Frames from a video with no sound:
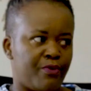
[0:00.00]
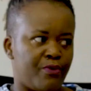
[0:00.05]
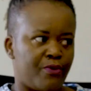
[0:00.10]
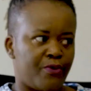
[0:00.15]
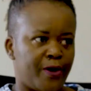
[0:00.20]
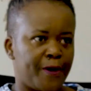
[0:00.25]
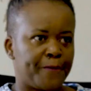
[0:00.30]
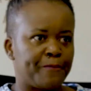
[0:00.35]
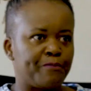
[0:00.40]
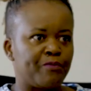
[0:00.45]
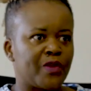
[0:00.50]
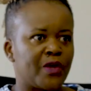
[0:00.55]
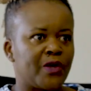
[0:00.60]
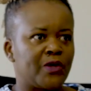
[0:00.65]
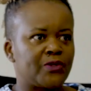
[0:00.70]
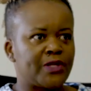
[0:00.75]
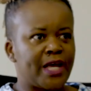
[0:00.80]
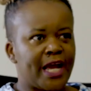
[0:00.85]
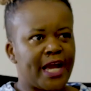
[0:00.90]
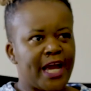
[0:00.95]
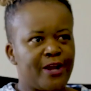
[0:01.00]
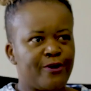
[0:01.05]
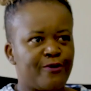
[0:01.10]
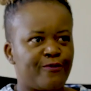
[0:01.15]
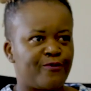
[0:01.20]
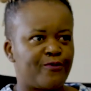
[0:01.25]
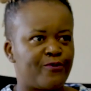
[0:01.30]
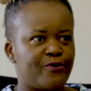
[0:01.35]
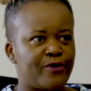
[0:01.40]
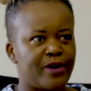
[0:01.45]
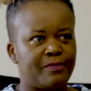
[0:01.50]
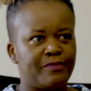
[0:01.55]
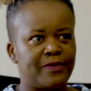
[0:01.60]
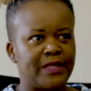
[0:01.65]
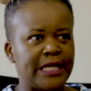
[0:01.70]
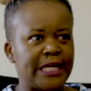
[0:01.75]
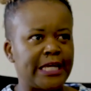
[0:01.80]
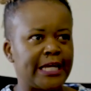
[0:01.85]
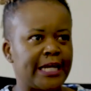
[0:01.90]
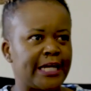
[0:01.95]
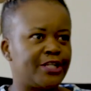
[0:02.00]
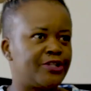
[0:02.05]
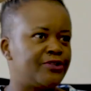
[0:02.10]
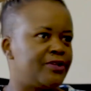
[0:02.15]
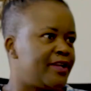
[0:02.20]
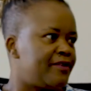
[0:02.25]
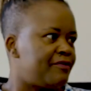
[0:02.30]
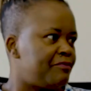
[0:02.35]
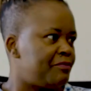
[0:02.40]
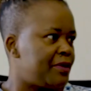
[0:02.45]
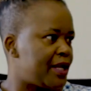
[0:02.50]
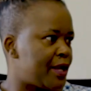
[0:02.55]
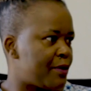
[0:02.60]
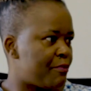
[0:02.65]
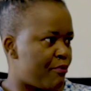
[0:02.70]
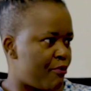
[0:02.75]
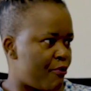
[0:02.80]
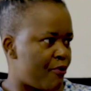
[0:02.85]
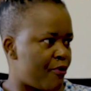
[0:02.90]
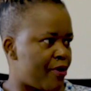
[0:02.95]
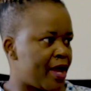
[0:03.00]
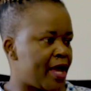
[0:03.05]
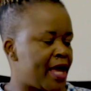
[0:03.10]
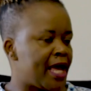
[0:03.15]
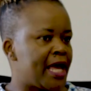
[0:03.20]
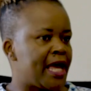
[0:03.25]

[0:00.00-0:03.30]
boy. So I kind of grew up thinking I should have been a boy.